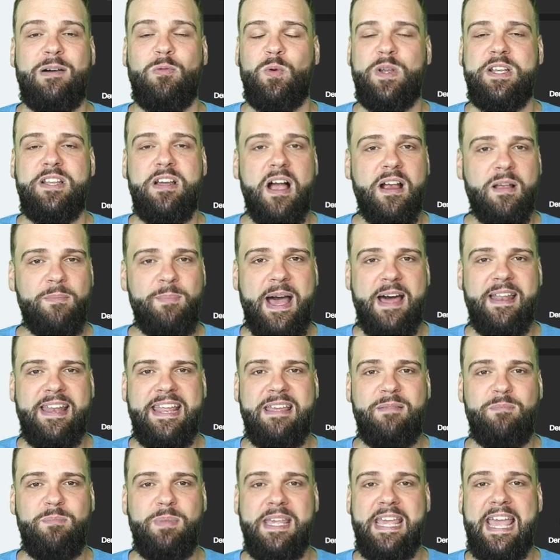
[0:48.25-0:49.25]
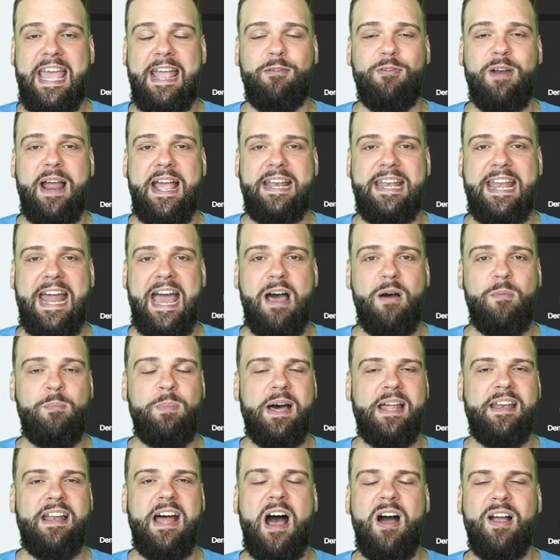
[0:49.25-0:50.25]
We talk about NBA right now,
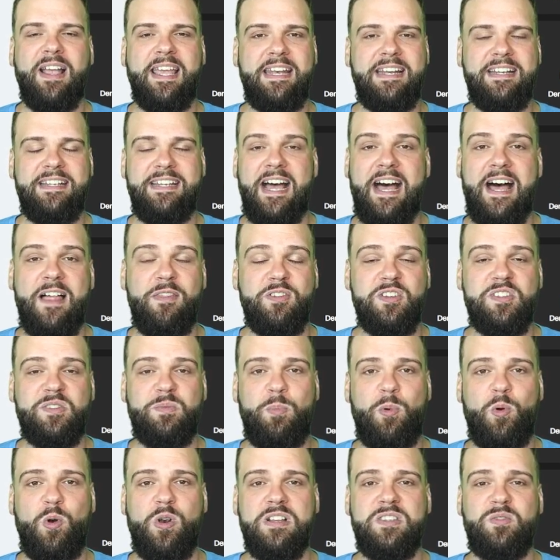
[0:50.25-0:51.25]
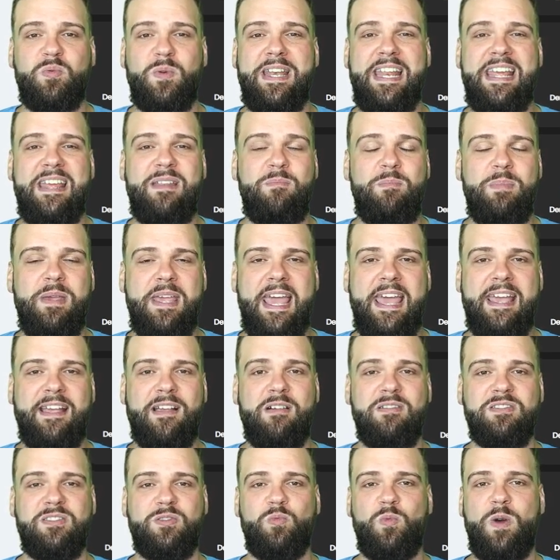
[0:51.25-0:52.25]
but I'll get into other sports when NBA
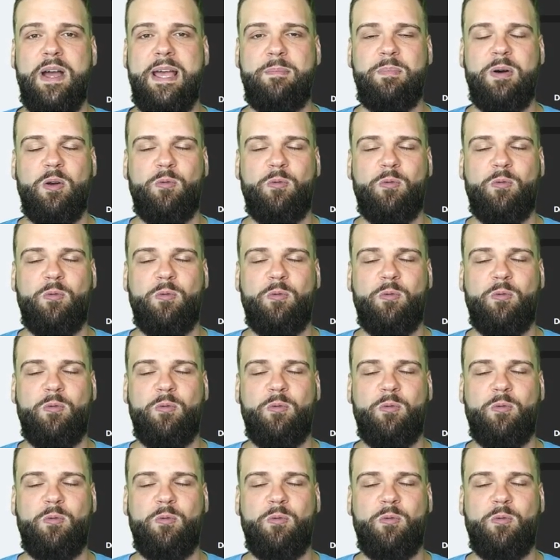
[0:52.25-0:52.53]
goes away.